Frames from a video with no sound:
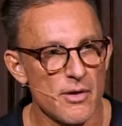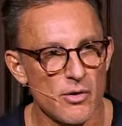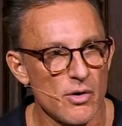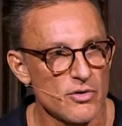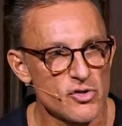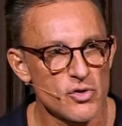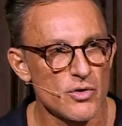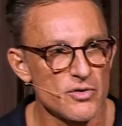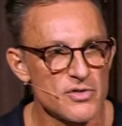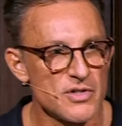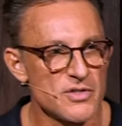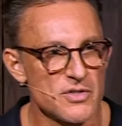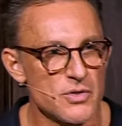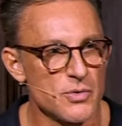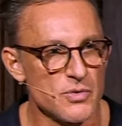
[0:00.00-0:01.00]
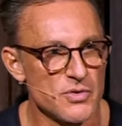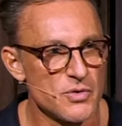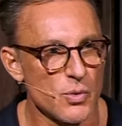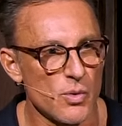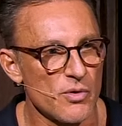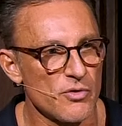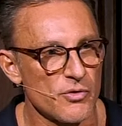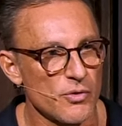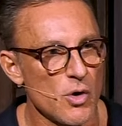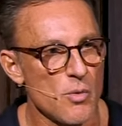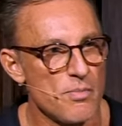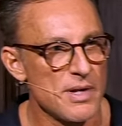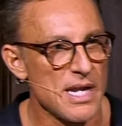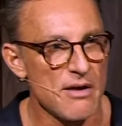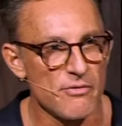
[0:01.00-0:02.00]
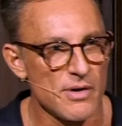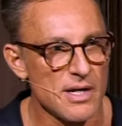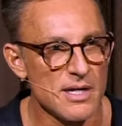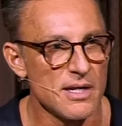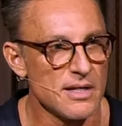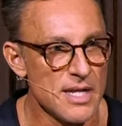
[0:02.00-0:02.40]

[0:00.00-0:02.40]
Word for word: There are churches whose doors are open every